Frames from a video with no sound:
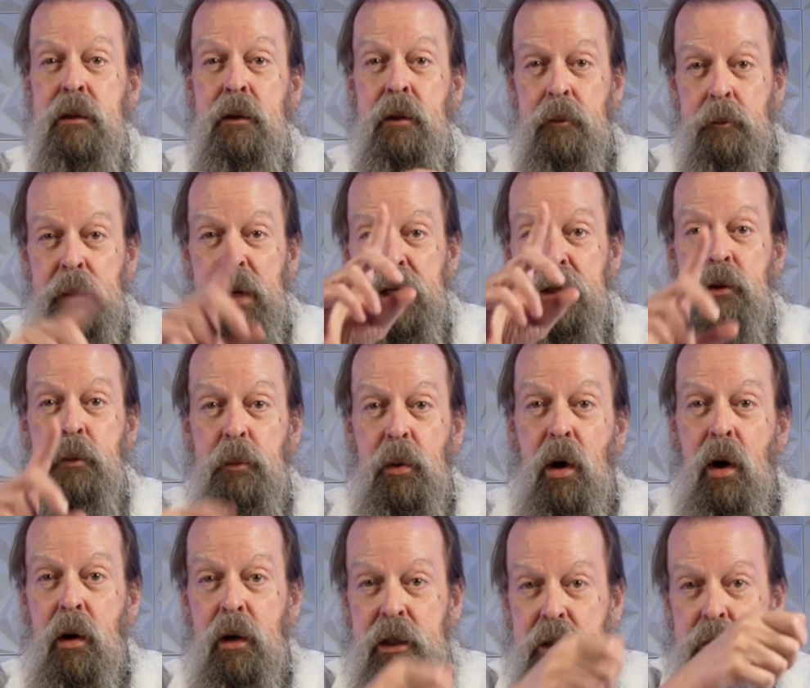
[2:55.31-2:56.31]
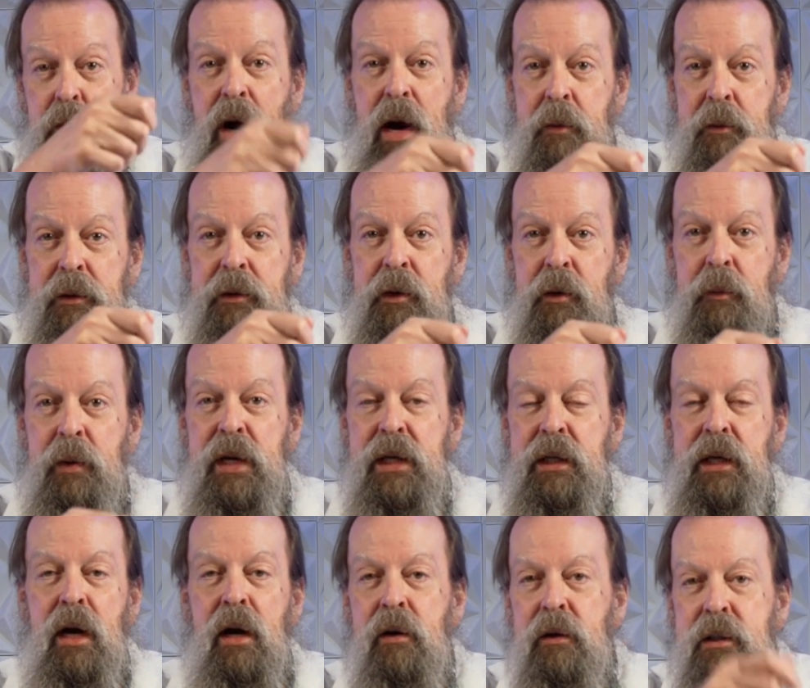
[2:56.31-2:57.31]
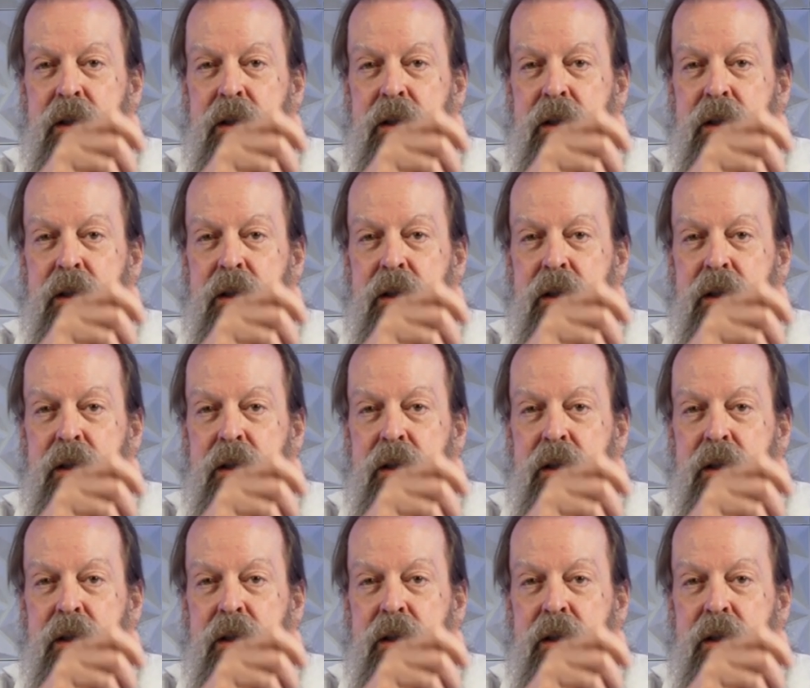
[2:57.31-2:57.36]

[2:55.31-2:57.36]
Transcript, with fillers: your menu bar is right with your window.